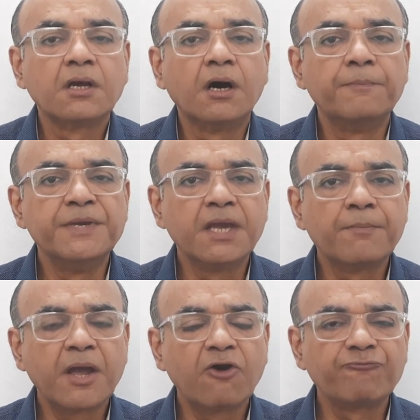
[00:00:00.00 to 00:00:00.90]
a
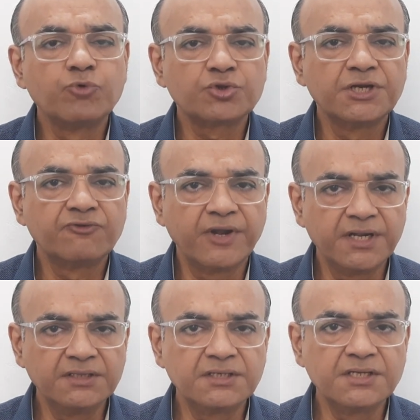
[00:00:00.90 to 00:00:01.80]
BMI of more than
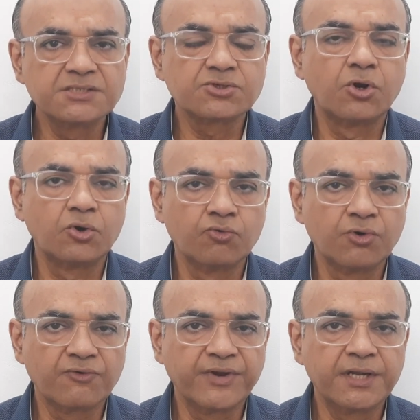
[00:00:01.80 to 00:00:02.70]
23 is called
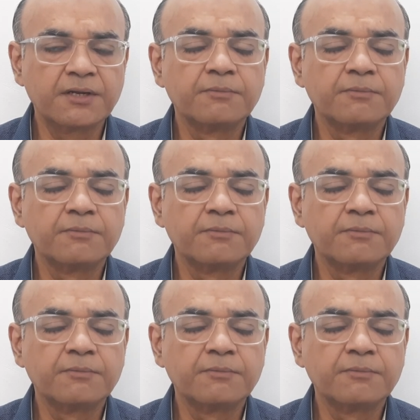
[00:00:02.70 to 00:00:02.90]
overweight,